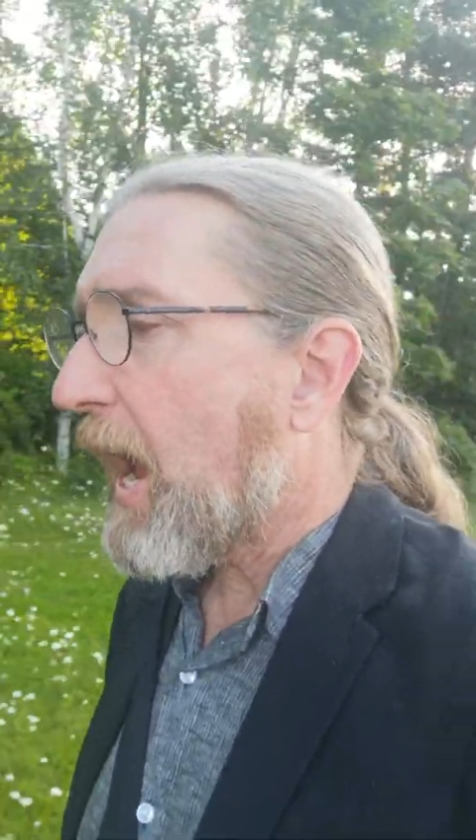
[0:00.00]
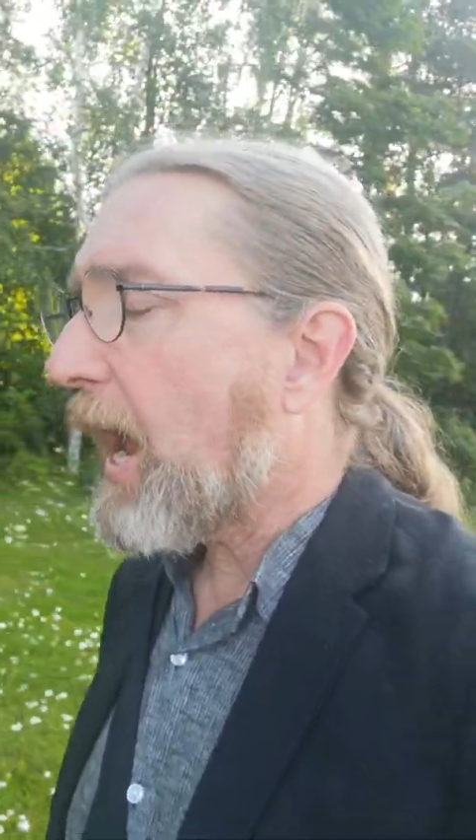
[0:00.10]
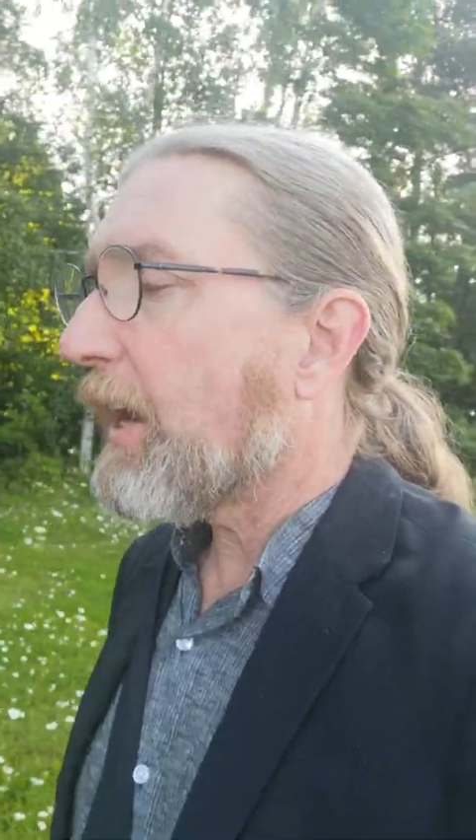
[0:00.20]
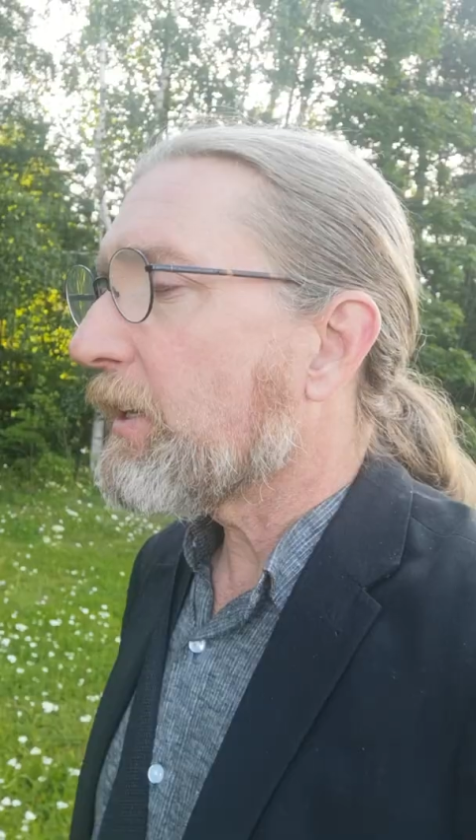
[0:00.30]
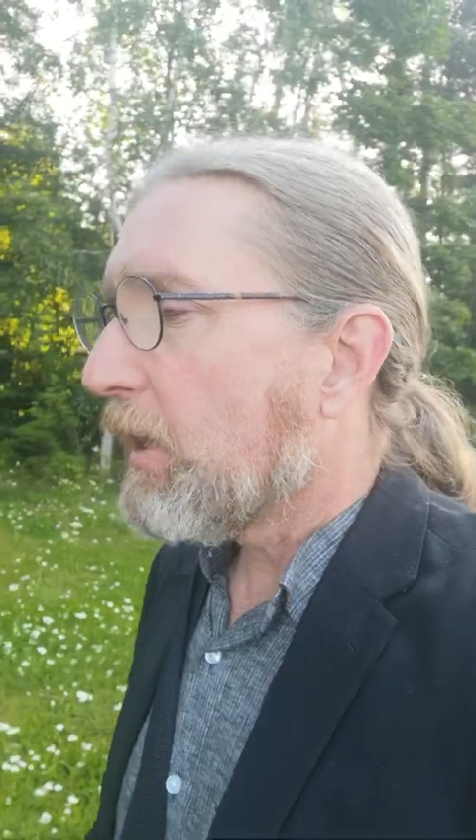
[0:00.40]

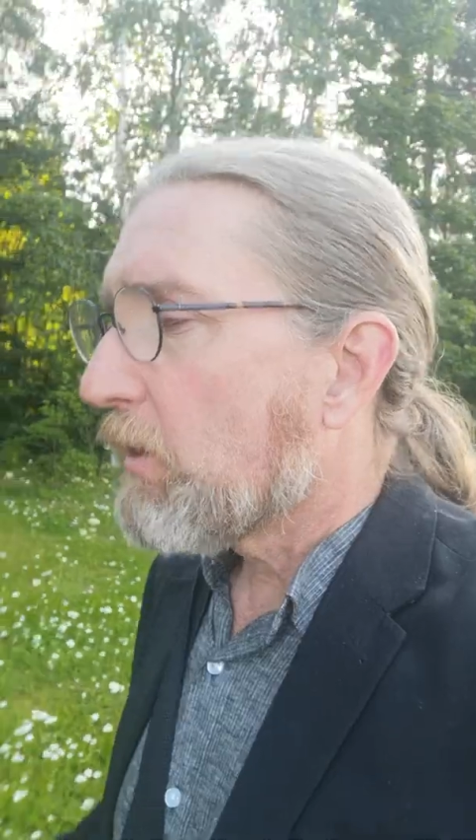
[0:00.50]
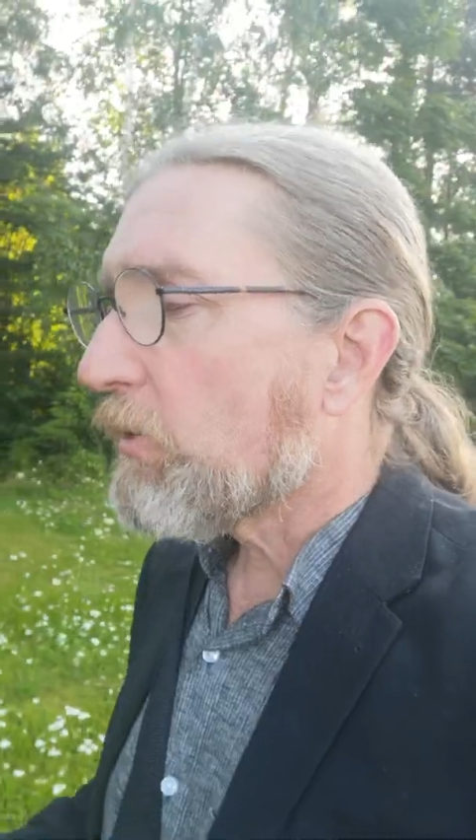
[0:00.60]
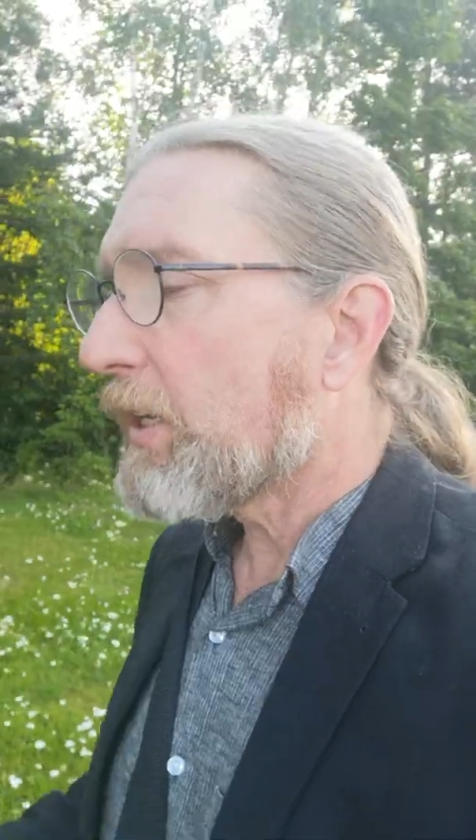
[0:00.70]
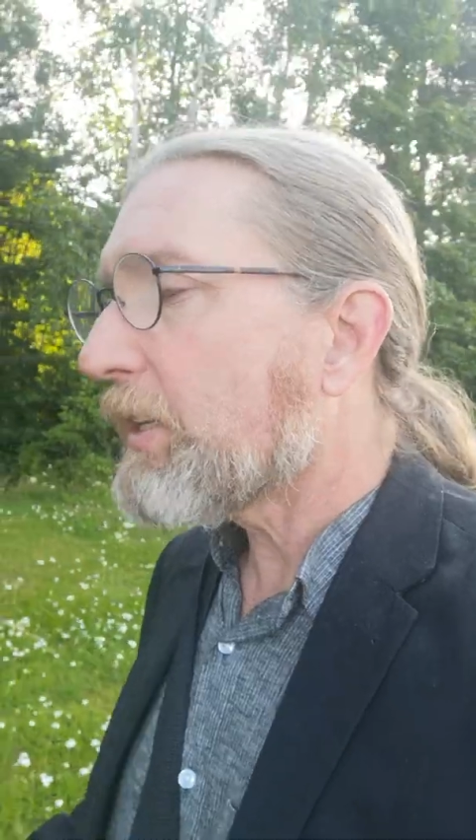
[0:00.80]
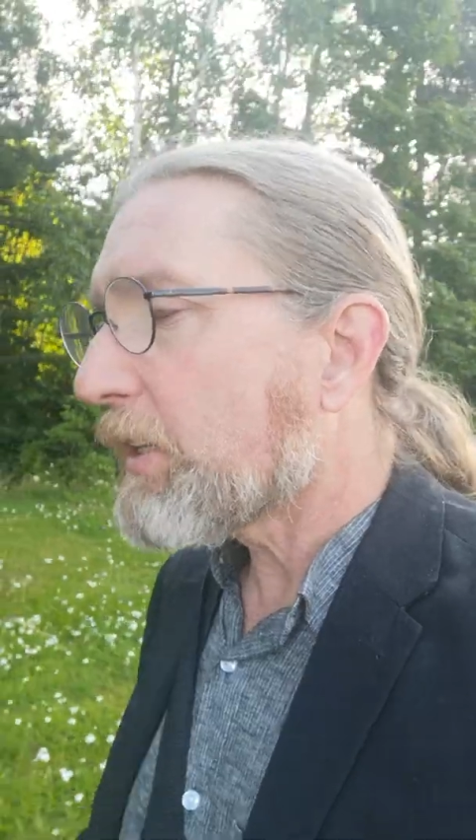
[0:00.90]
and
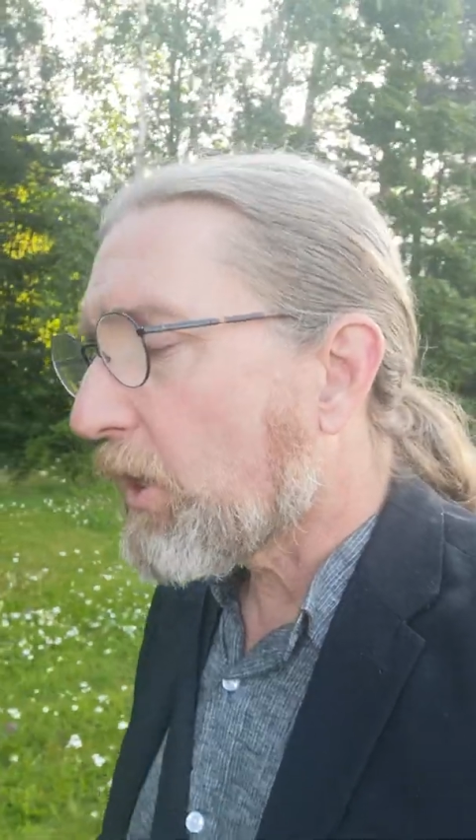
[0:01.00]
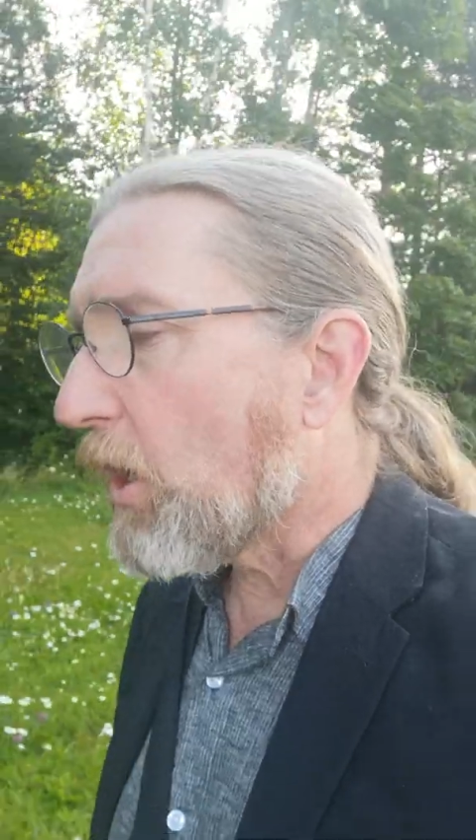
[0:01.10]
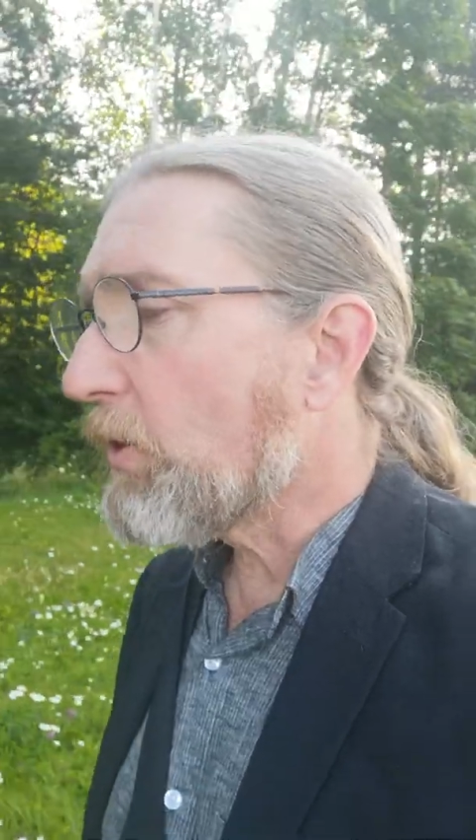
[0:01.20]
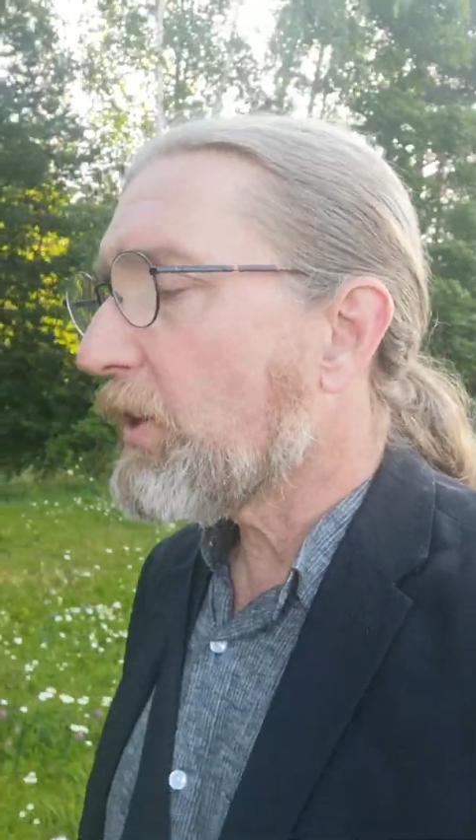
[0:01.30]
running the code,